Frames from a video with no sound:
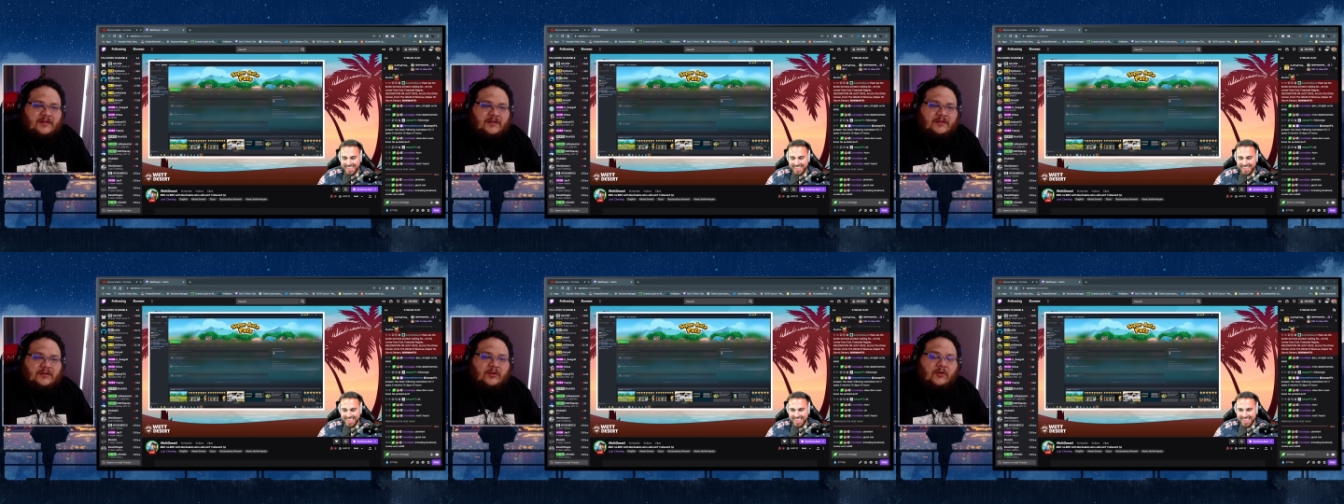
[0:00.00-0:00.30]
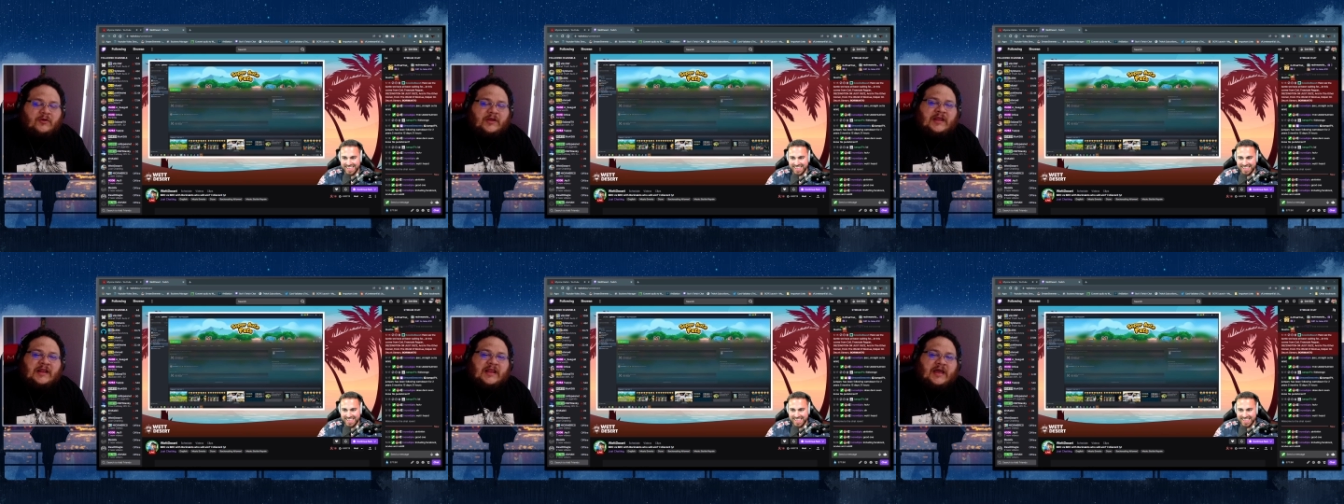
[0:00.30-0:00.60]

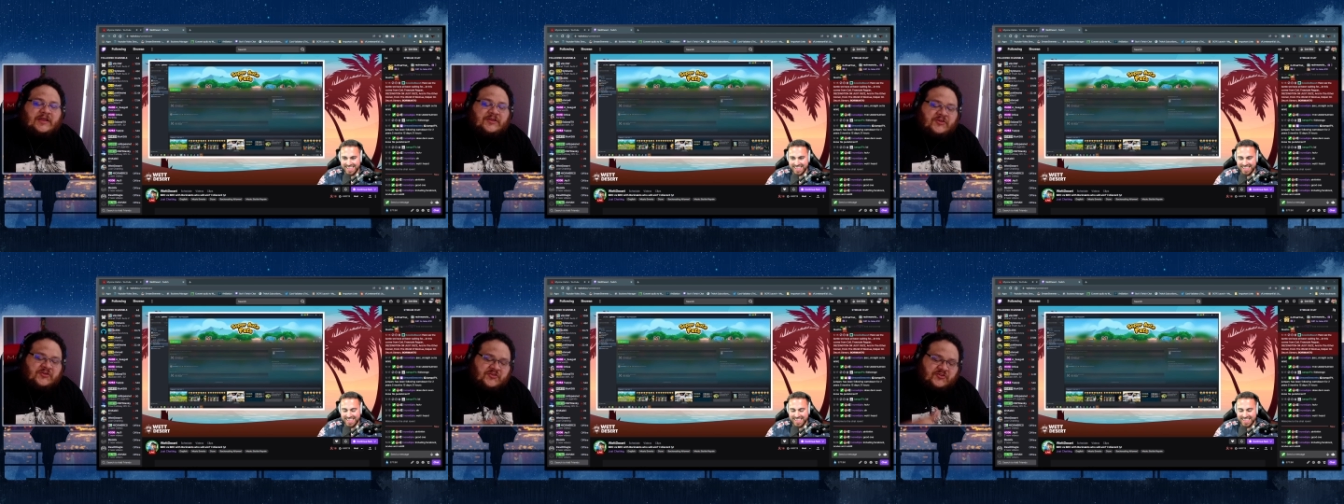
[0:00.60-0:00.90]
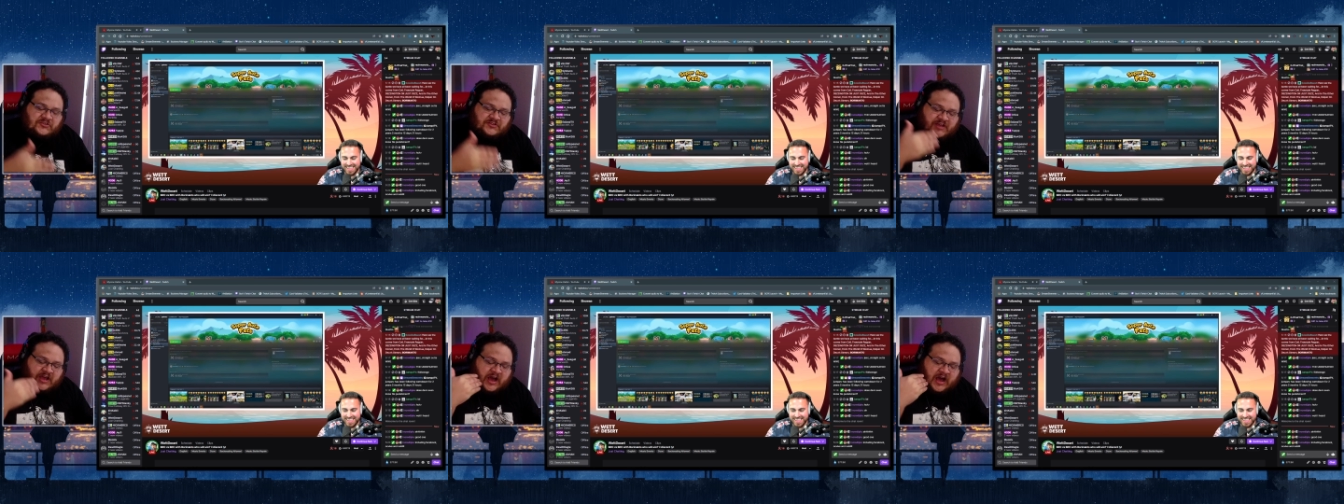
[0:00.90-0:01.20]
looking like you
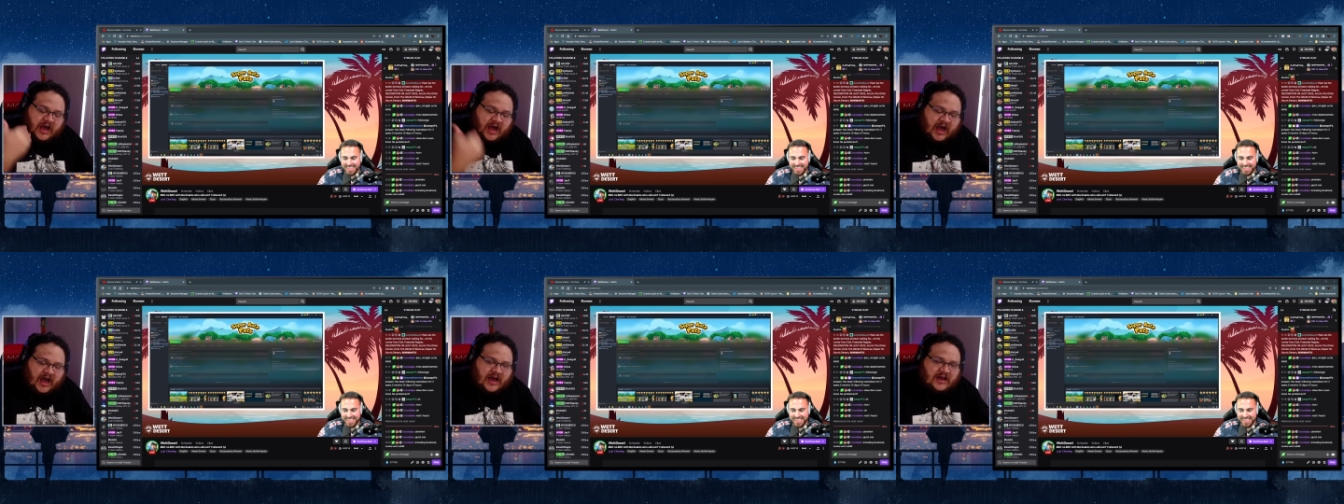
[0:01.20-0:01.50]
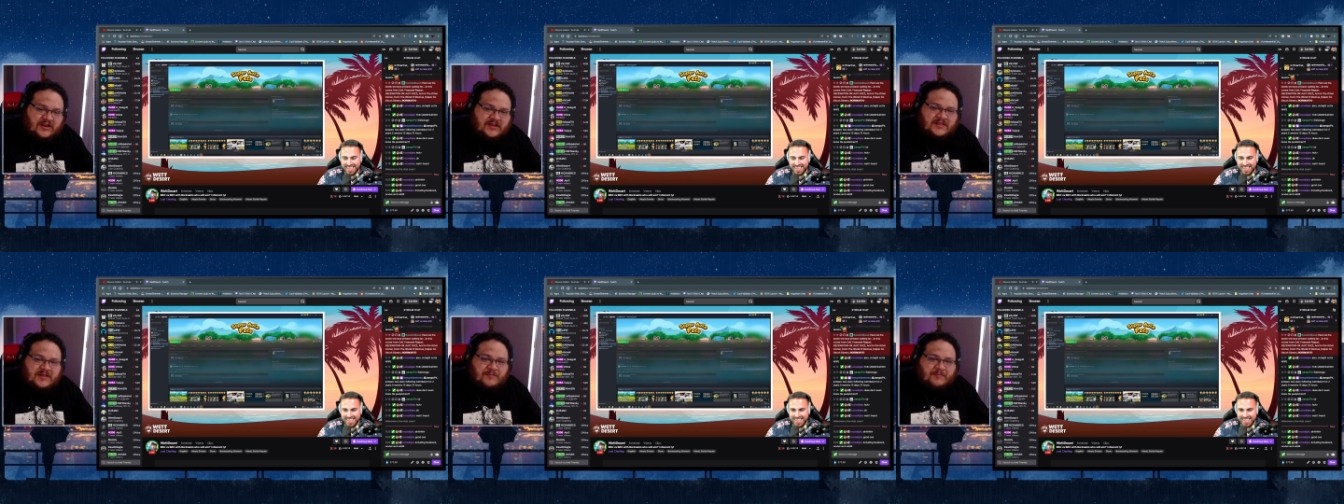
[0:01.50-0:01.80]
just got out
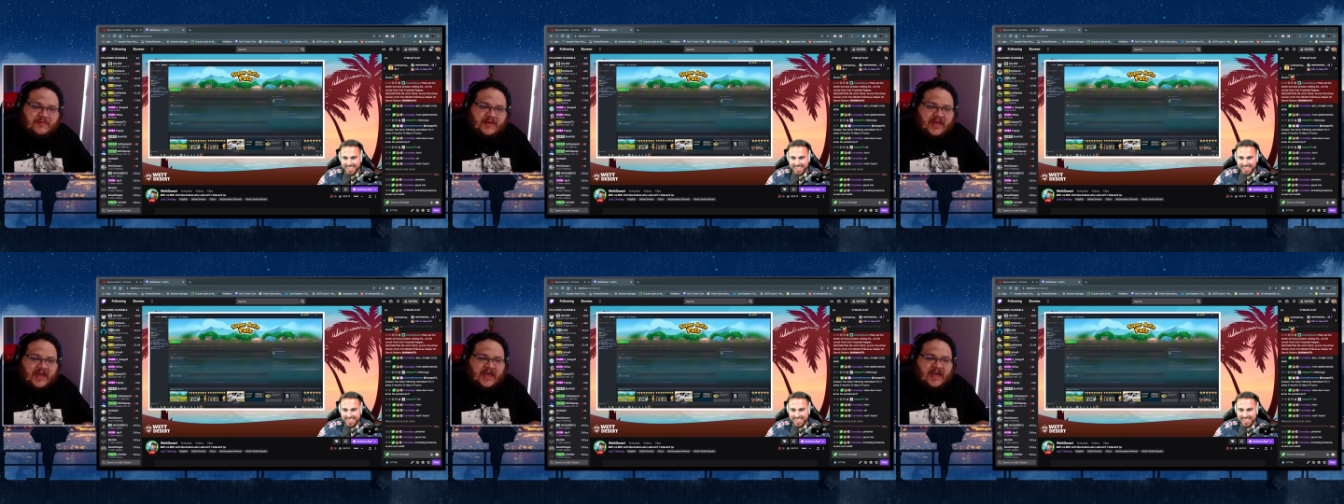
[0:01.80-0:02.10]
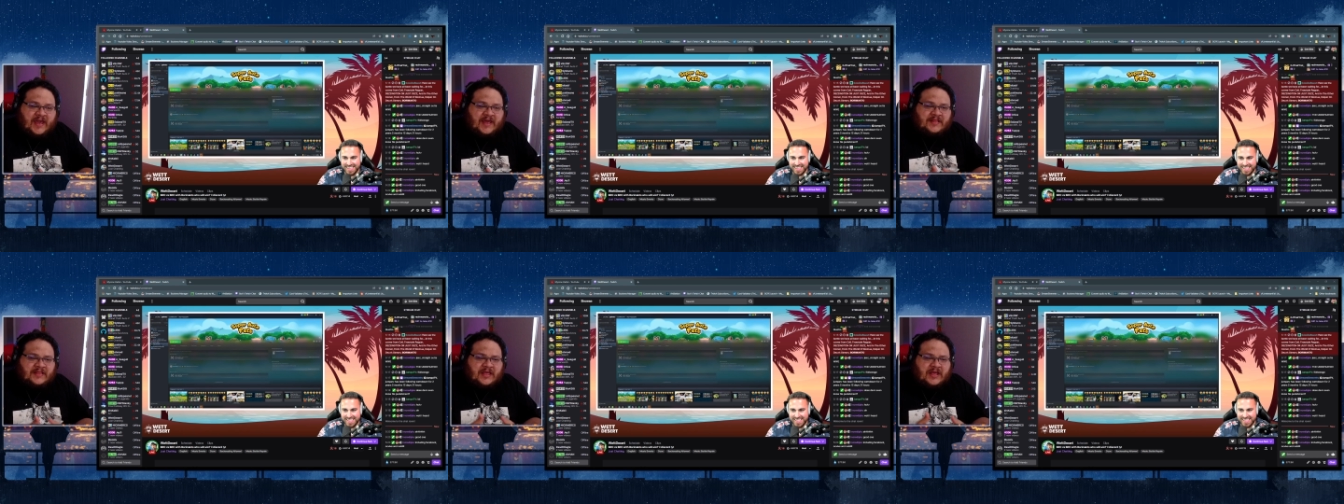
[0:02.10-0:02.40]
of the
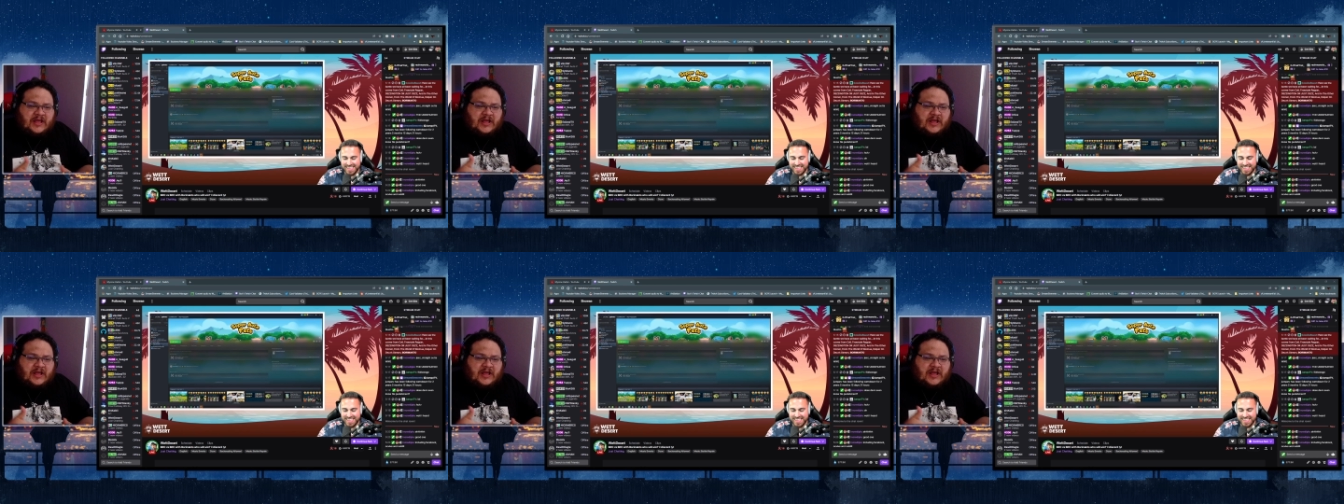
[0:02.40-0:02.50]
bed,